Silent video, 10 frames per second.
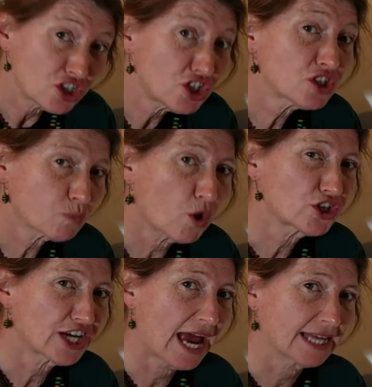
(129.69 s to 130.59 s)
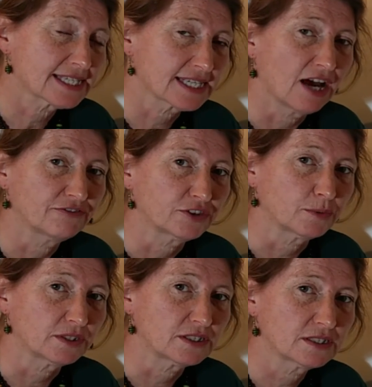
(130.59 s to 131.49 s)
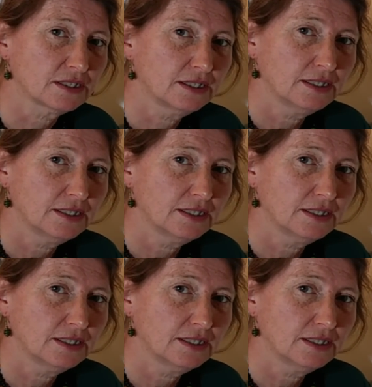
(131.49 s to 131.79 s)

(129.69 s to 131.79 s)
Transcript: just wash your hands afterwards.